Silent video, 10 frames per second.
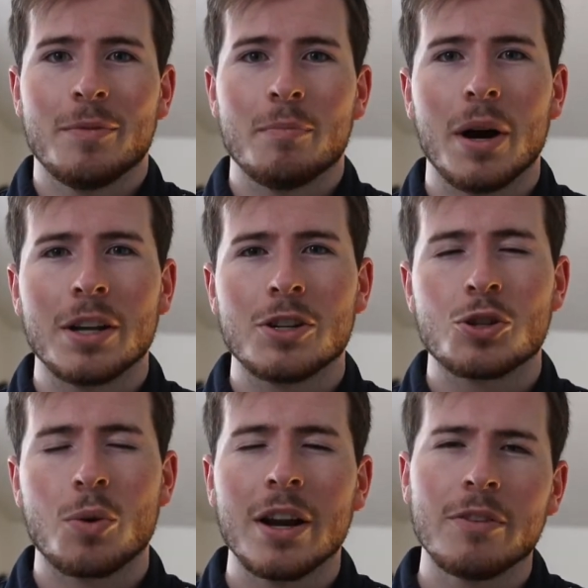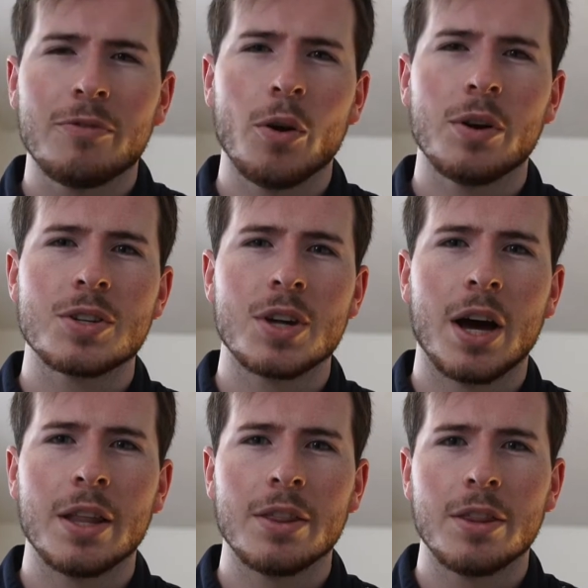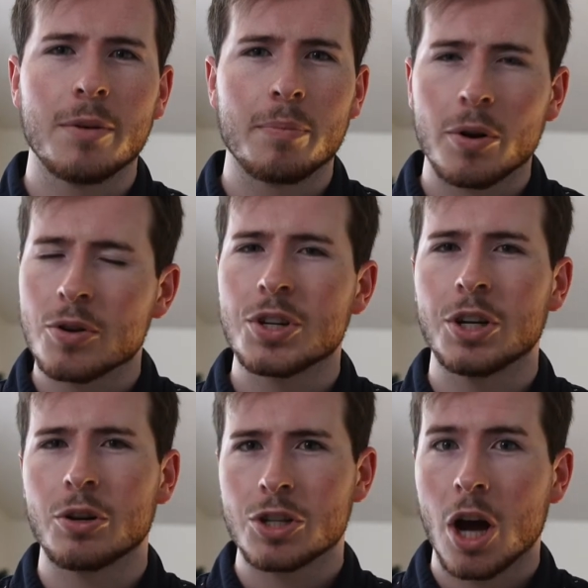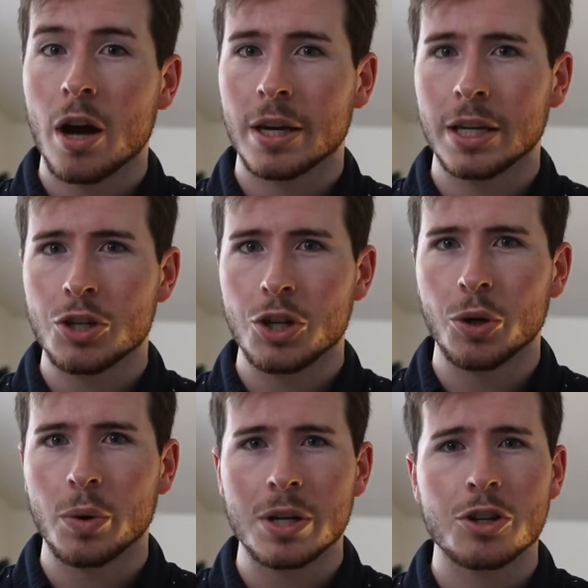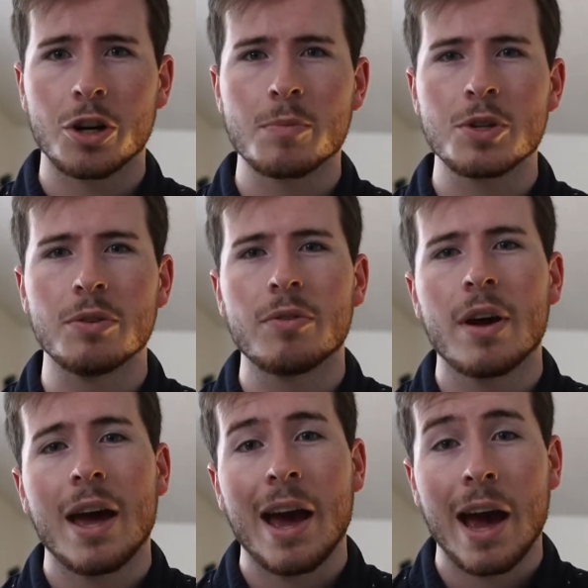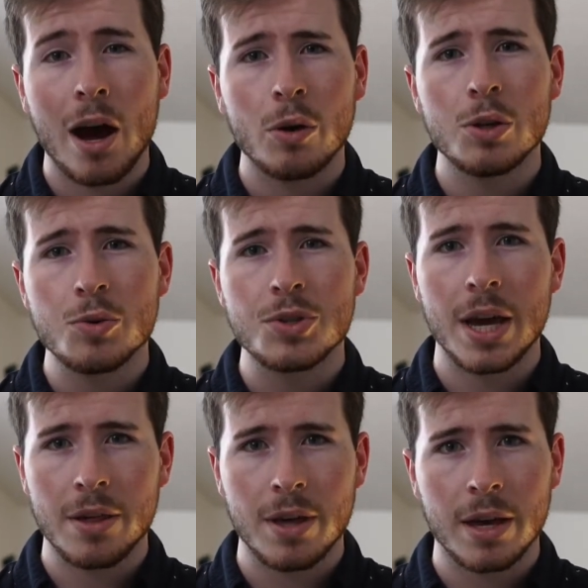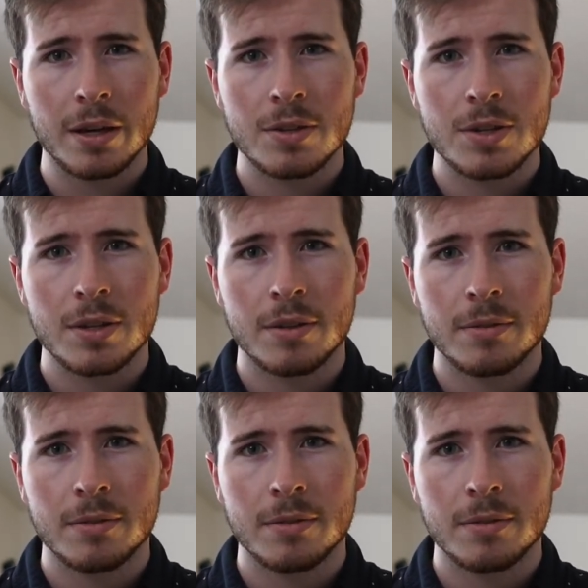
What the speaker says: but try to focus on the person you're talking to in terms of how you say things.